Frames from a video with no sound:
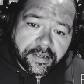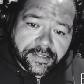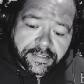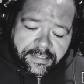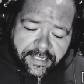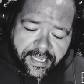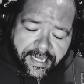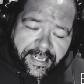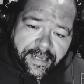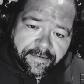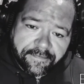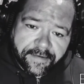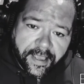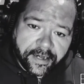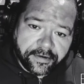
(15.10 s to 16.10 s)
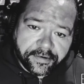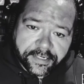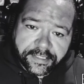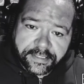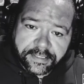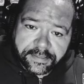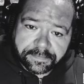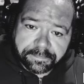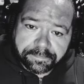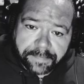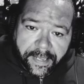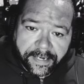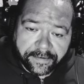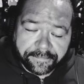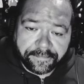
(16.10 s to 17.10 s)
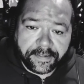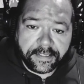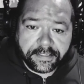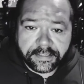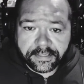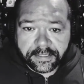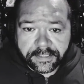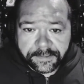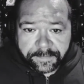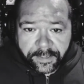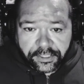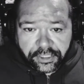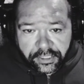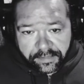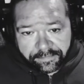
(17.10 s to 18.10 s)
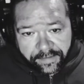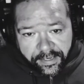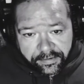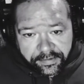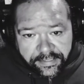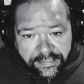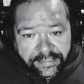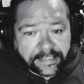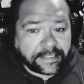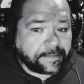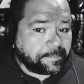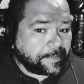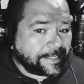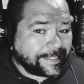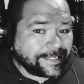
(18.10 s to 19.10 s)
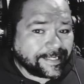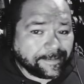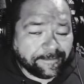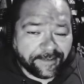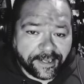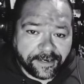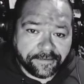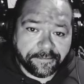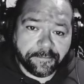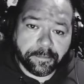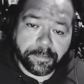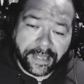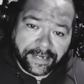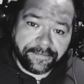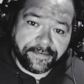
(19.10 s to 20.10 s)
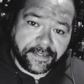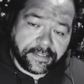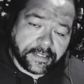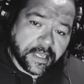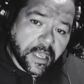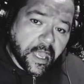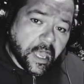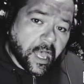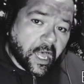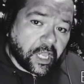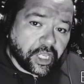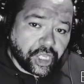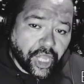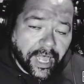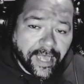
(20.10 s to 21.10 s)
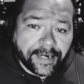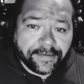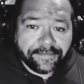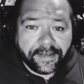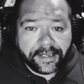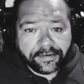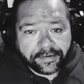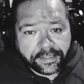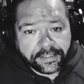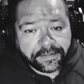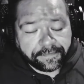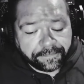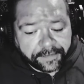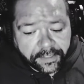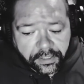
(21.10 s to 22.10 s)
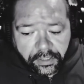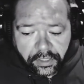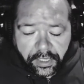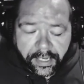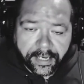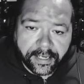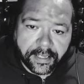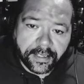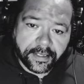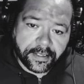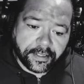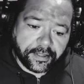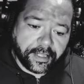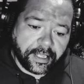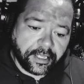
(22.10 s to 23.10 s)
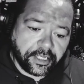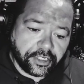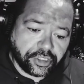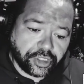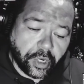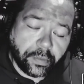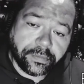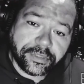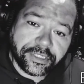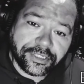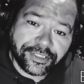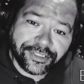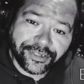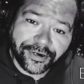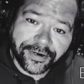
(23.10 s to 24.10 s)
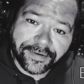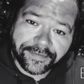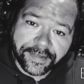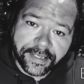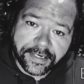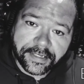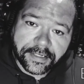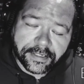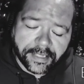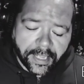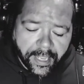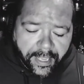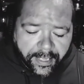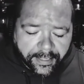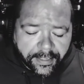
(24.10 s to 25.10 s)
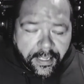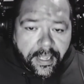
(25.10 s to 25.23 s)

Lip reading: getting veterans benefits, especially veterans disability benefits. A lot of veterans feel like they don't deserve it. And